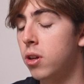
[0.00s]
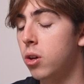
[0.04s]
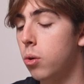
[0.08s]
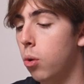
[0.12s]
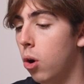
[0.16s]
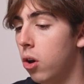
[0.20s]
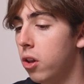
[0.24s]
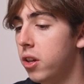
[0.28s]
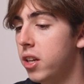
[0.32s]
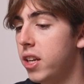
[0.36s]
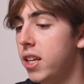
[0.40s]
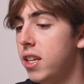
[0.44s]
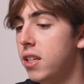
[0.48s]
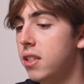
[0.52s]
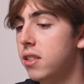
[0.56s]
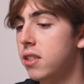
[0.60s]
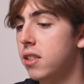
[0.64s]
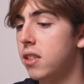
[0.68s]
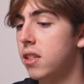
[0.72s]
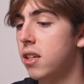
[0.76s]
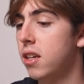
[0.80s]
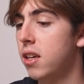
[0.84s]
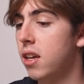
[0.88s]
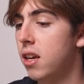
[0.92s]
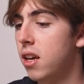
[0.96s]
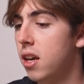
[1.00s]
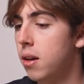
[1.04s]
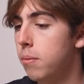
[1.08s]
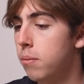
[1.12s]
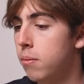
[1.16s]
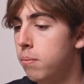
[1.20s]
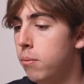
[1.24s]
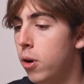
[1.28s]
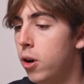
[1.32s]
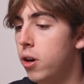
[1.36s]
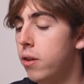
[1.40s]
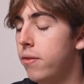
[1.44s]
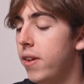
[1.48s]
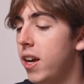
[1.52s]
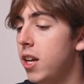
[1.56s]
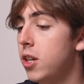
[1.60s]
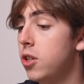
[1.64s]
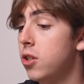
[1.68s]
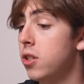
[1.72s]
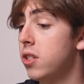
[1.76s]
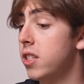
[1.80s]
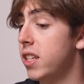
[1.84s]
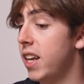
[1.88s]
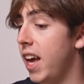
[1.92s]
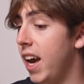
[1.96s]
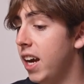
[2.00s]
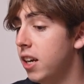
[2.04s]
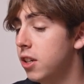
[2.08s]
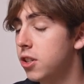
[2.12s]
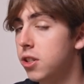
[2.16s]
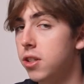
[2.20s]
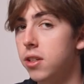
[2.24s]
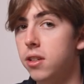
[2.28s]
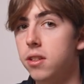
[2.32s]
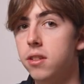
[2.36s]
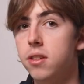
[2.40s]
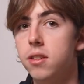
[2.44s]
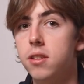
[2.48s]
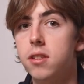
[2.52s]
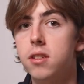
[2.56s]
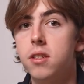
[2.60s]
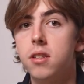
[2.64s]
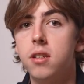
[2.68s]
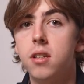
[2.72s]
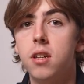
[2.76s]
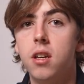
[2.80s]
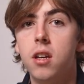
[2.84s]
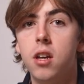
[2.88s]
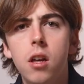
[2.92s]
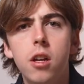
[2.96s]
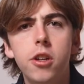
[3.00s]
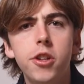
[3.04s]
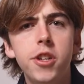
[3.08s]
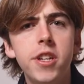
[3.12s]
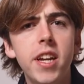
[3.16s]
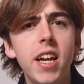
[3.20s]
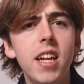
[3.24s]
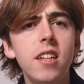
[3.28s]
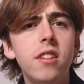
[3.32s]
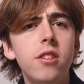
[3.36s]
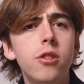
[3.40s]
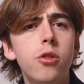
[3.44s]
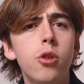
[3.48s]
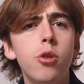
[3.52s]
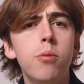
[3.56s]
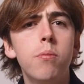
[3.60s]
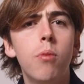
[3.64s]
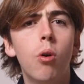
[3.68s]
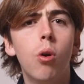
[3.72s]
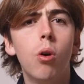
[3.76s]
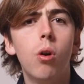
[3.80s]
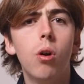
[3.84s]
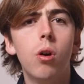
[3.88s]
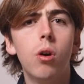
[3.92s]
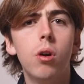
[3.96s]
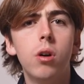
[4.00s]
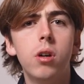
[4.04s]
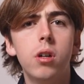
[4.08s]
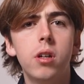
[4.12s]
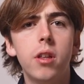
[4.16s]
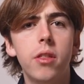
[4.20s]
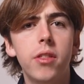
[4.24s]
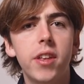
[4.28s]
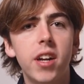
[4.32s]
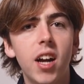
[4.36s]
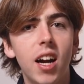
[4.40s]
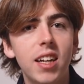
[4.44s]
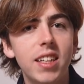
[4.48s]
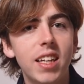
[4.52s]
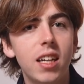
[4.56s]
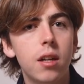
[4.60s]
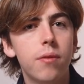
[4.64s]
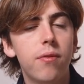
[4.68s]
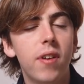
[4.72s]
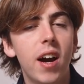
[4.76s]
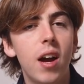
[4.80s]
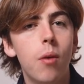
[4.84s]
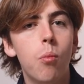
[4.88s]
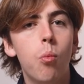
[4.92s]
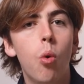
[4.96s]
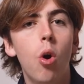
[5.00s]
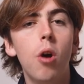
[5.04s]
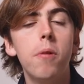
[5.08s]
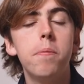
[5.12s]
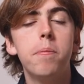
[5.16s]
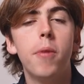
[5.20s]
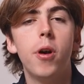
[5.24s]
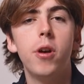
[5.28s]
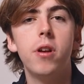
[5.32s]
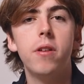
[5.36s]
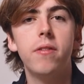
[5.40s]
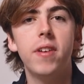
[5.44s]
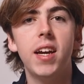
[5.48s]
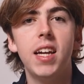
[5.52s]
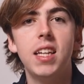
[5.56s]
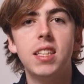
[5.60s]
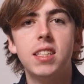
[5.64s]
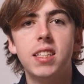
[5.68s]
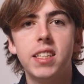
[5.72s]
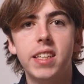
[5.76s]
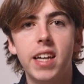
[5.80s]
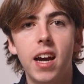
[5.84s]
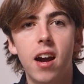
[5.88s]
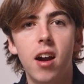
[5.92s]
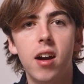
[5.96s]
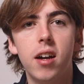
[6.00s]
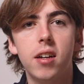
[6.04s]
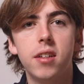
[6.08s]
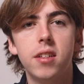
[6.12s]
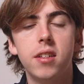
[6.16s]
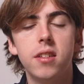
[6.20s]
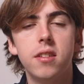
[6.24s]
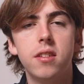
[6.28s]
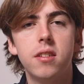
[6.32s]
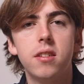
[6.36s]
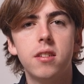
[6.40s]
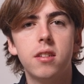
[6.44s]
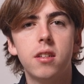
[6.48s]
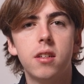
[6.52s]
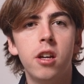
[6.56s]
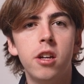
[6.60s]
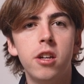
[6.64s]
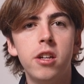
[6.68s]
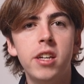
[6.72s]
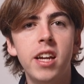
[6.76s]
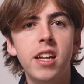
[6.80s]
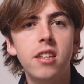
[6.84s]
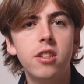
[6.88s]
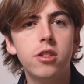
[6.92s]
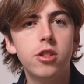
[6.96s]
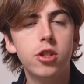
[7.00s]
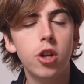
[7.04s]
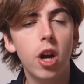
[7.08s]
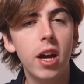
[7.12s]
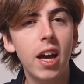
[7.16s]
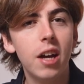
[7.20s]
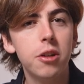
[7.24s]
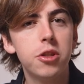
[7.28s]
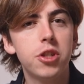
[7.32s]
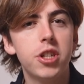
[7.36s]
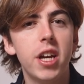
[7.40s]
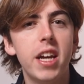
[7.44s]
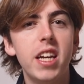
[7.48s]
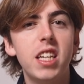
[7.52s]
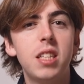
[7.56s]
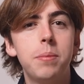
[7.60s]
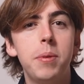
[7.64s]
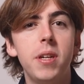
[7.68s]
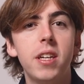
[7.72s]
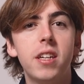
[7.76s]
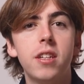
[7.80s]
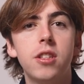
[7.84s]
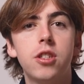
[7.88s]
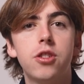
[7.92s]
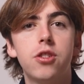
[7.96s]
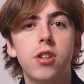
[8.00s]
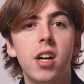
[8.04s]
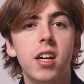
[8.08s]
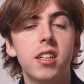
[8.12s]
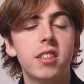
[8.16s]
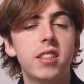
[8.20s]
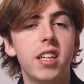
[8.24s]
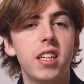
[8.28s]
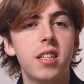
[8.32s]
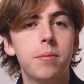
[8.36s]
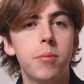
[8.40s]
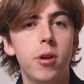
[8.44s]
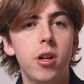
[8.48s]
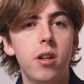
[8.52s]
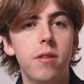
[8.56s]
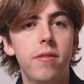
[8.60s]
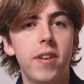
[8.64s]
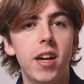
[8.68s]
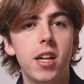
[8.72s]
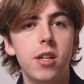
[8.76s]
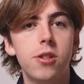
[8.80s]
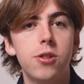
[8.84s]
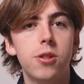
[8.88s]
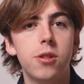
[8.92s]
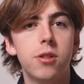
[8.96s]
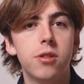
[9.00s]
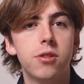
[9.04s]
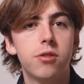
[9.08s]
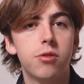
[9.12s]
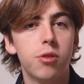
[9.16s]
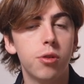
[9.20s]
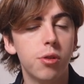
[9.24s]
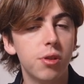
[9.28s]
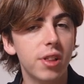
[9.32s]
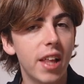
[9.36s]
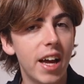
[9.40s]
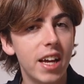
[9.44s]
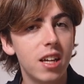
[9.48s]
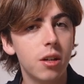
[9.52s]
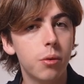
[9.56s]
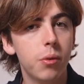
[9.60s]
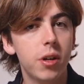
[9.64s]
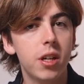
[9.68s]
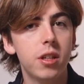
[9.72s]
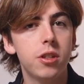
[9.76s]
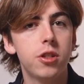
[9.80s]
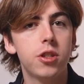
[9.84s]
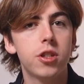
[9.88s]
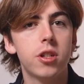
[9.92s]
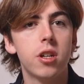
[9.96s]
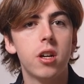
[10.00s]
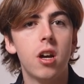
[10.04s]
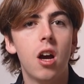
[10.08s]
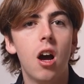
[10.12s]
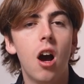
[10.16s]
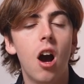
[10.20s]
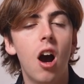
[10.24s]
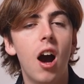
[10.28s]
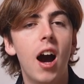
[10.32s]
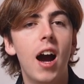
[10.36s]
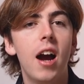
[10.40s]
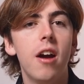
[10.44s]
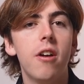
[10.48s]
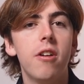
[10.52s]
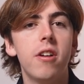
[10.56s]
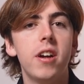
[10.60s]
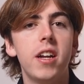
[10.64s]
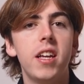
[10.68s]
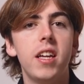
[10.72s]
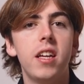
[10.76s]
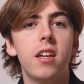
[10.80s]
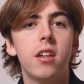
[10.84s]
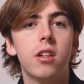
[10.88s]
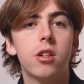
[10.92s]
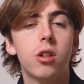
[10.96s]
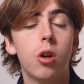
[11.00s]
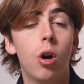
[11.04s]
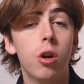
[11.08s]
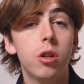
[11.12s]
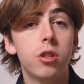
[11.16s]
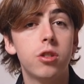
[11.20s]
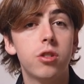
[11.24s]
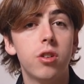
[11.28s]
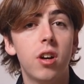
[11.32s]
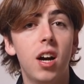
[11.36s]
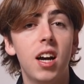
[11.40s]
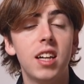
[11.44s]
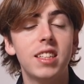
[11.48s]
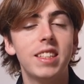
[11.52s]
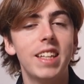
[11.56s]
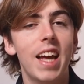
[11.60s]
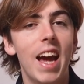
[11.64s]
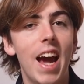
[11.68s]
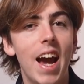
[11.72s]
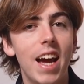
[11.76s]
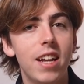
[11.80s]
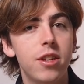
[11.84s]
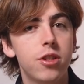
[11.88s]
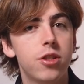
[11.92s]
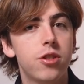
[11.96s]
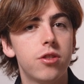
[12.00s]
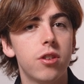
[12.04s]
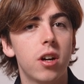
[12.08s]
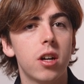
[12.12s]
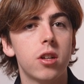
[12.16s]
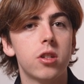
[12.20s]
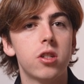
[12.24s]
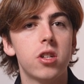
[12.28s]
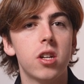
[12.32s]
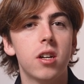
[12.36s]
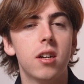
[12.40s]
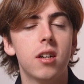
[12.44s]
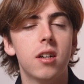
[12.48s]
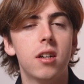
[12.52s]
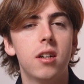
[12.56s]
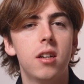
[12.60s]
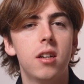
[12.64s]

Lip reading: qualities, motivations, and actions, you need to do more than identify what motivates the characters. You need to show how Shakespeare constructs these motivations through language, irony, contrast, and structure,